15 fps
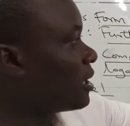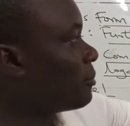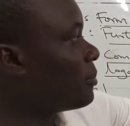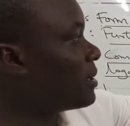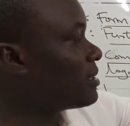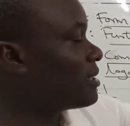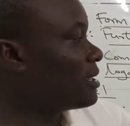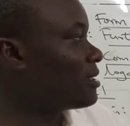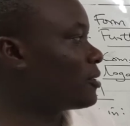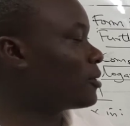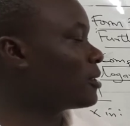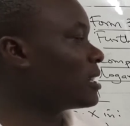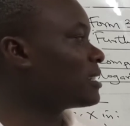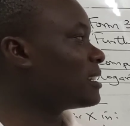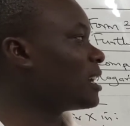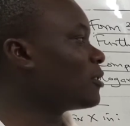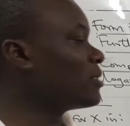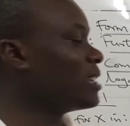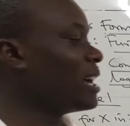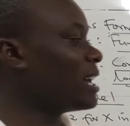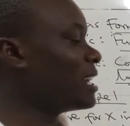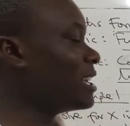the bases so that now
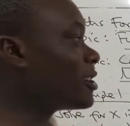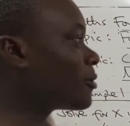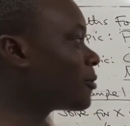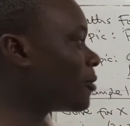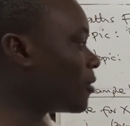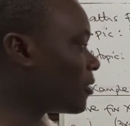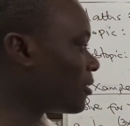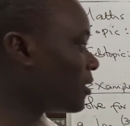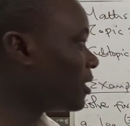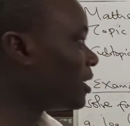they are equal.